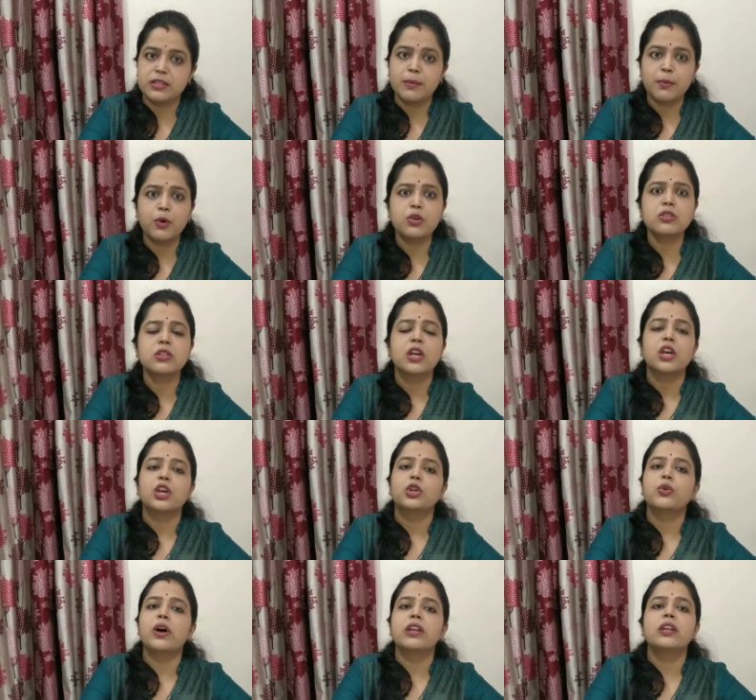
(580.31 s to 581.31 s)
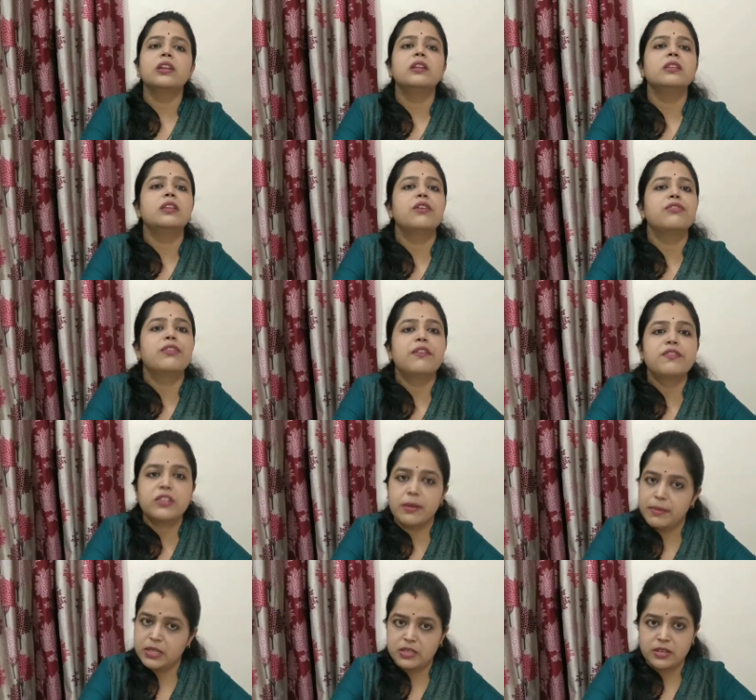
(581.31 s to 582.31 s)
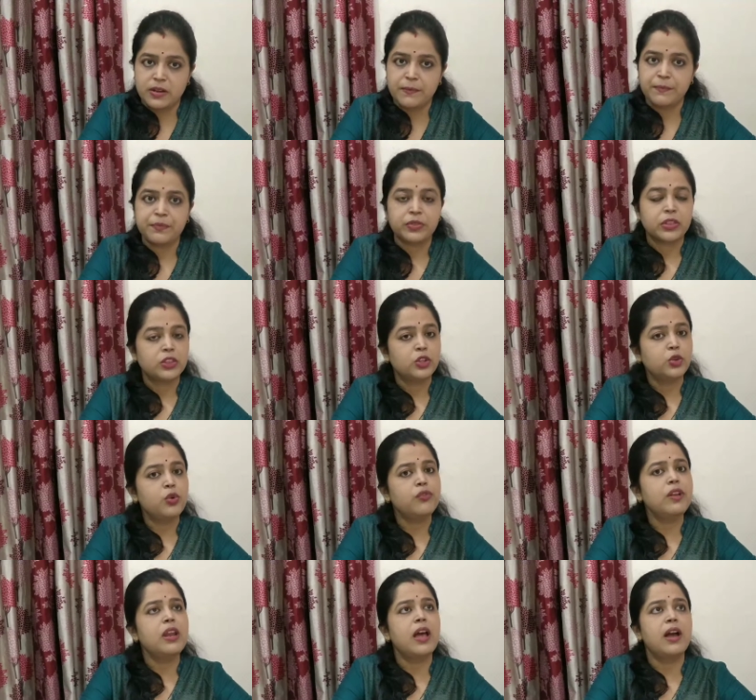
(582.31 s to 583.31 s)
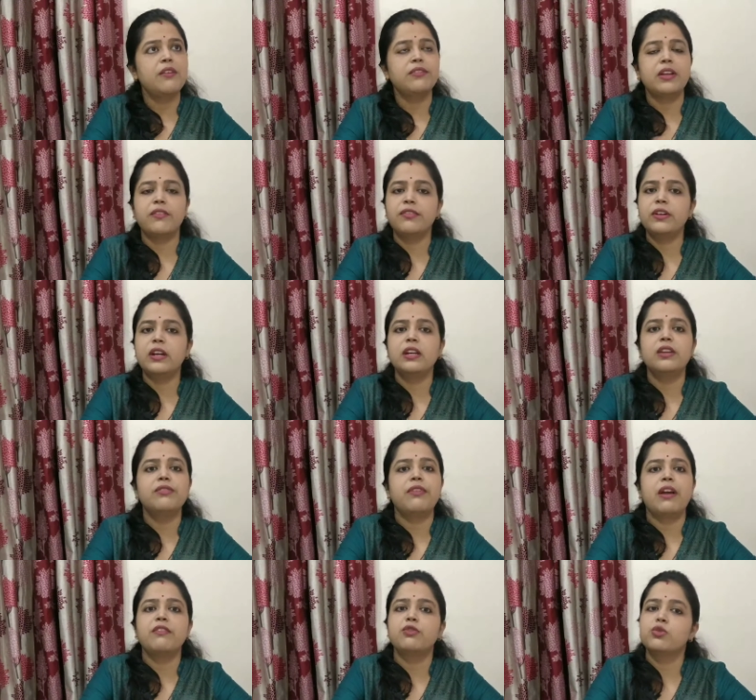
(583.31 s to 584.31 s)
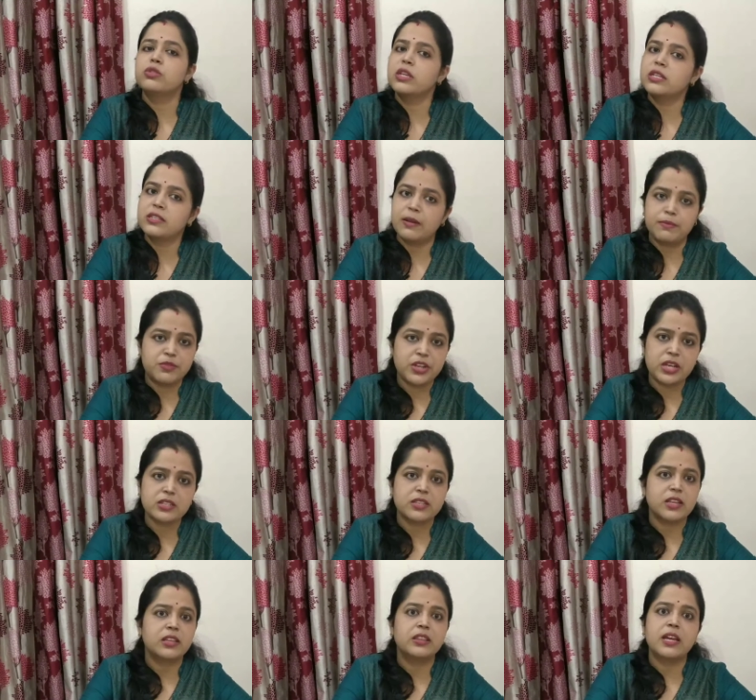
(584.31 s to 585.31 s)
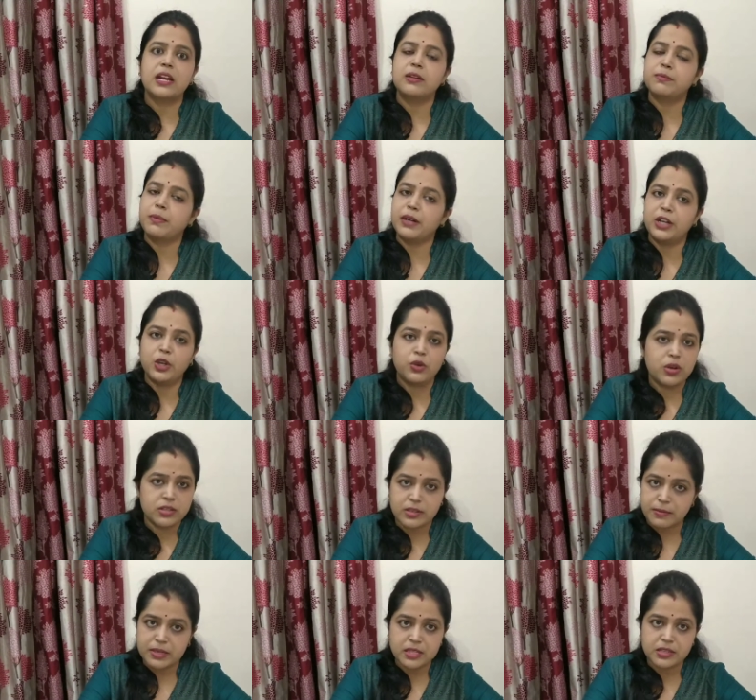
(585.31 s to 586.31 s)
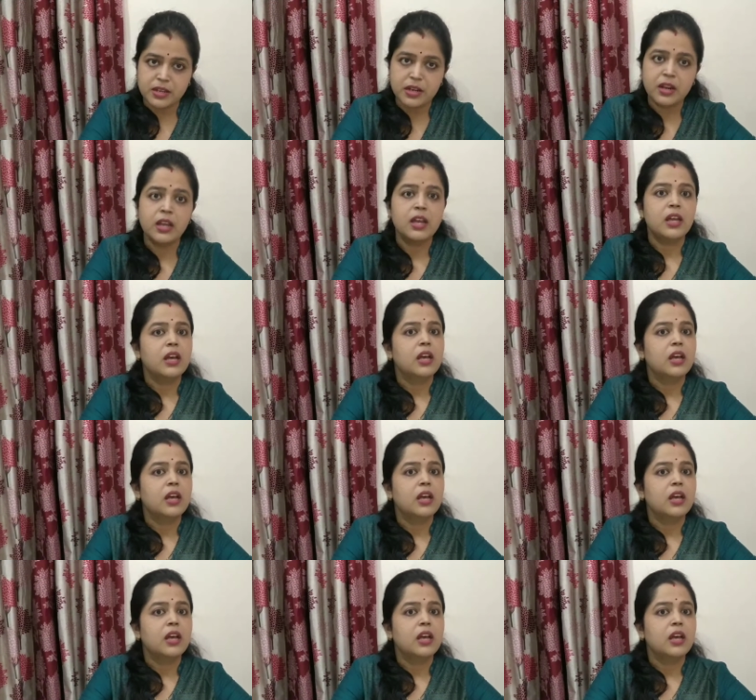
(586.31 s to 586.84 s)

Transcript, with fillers: Suppose you are in the fifth semester, you will have definitely 5 to 6 subjects in that particular semester.